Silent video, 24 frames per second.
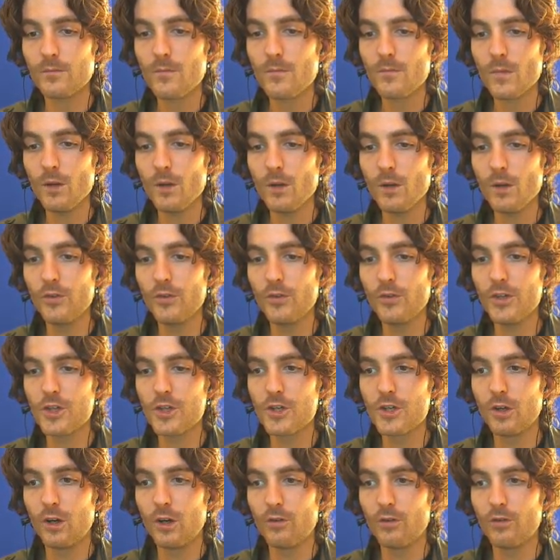position
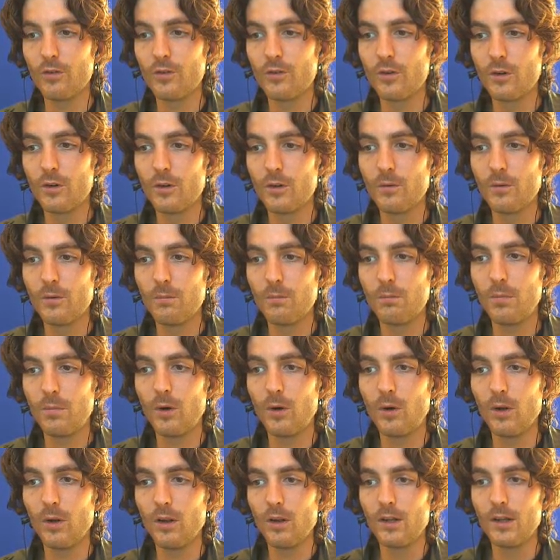of
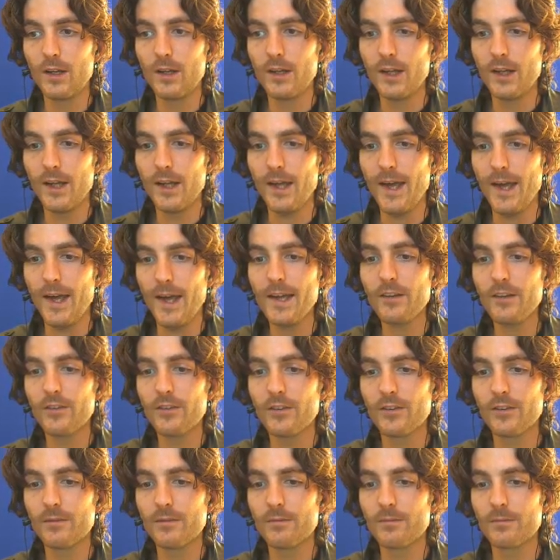ball x.
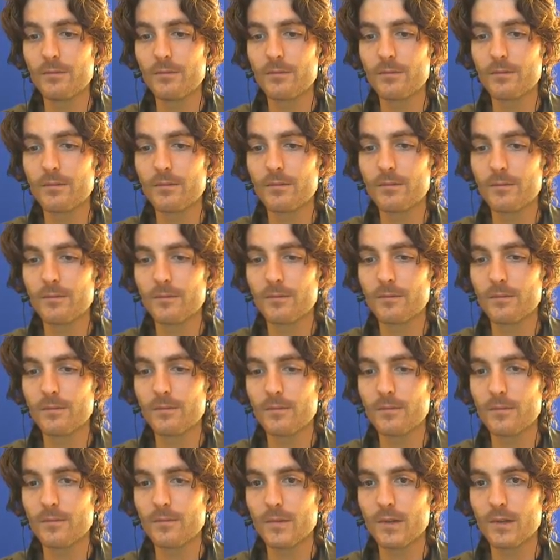
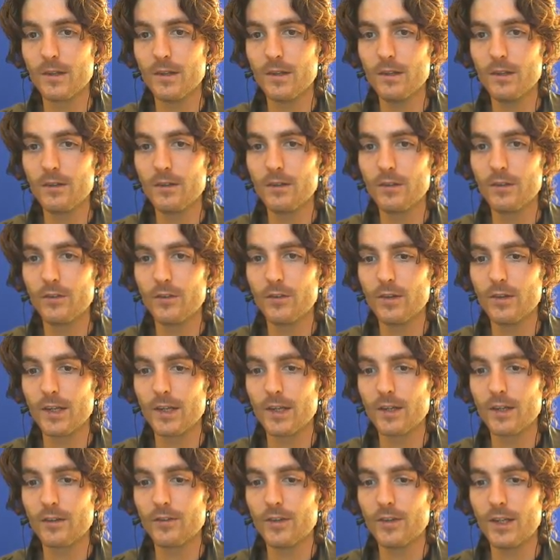Yeah, so I
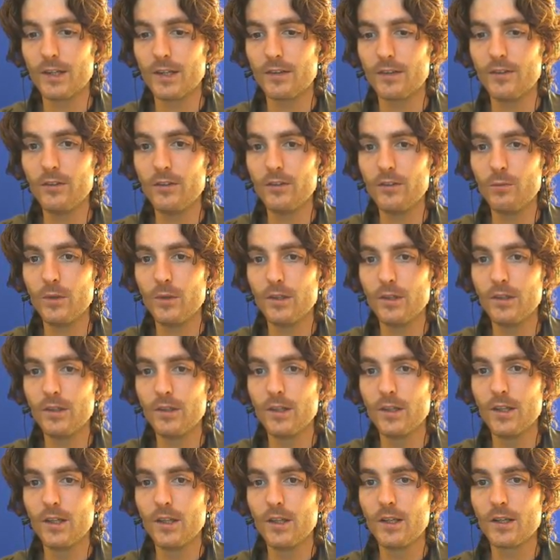select this one,
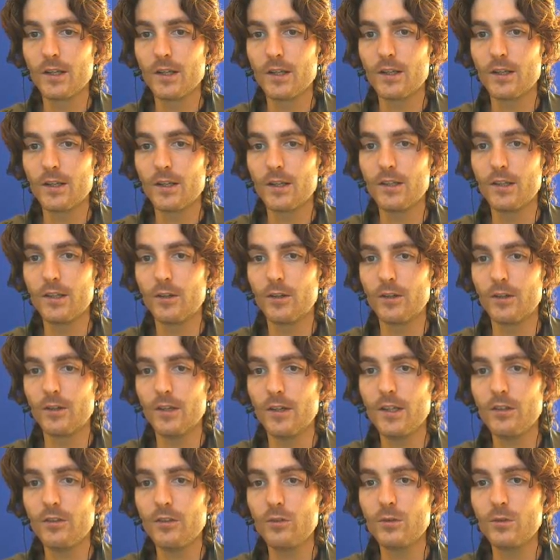click here on
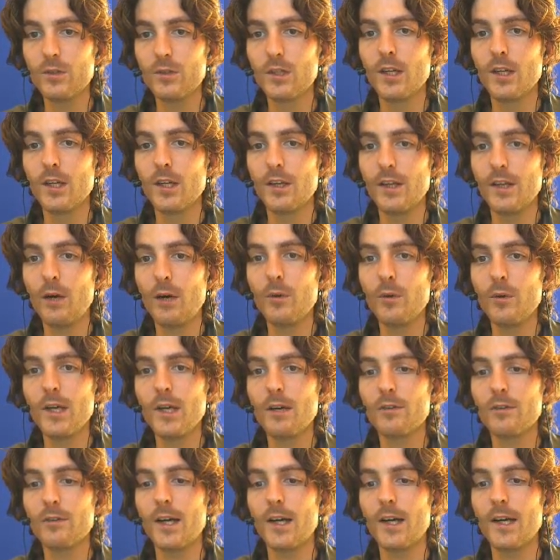link to. Now we have
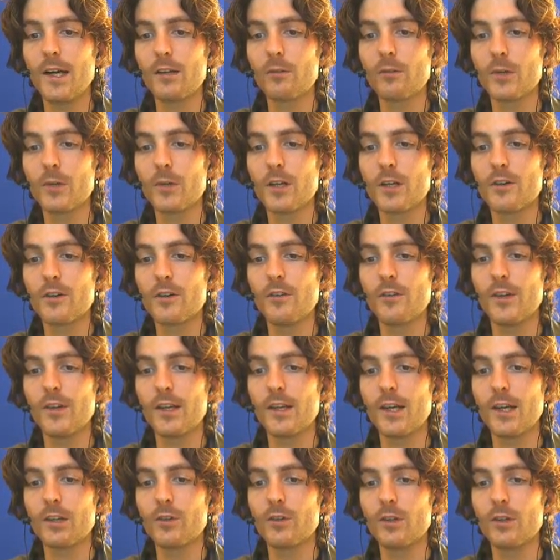an iExpression that
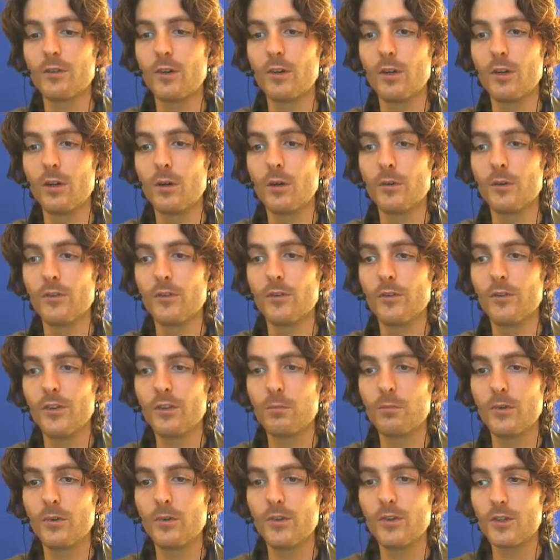actually follows this
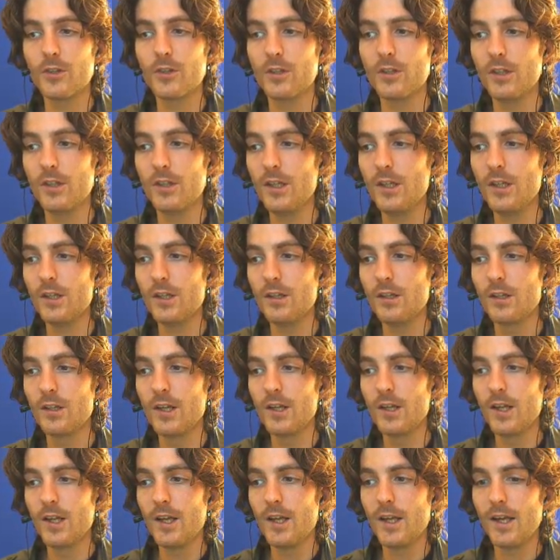position here,
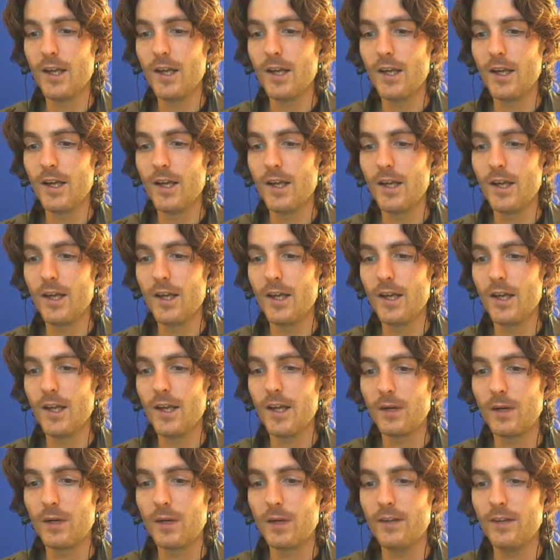and we
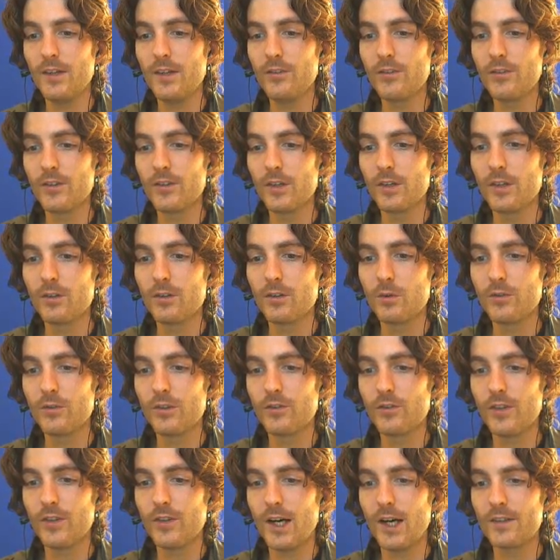apply this to the
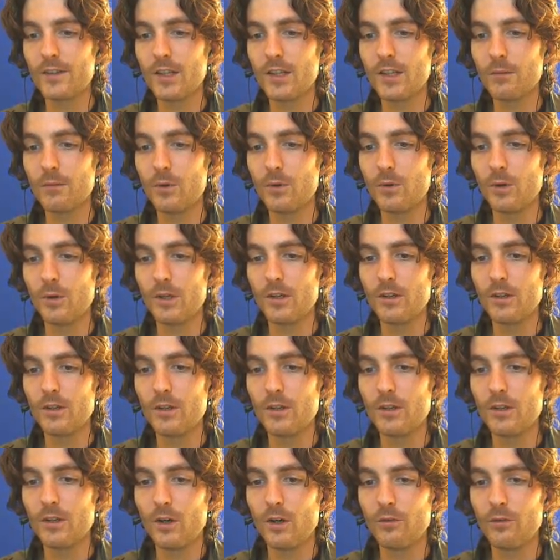starting point
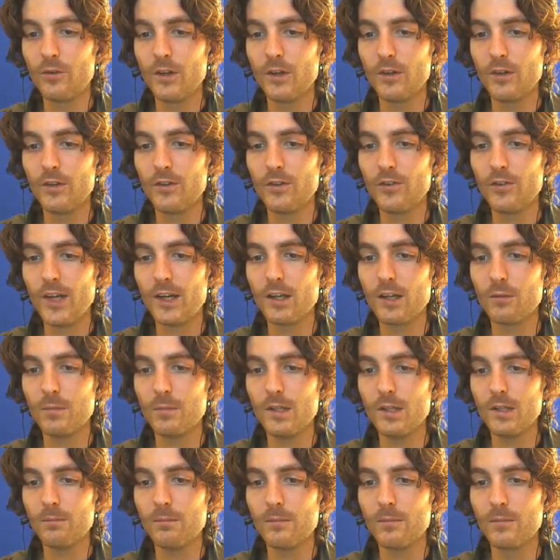of the second beam.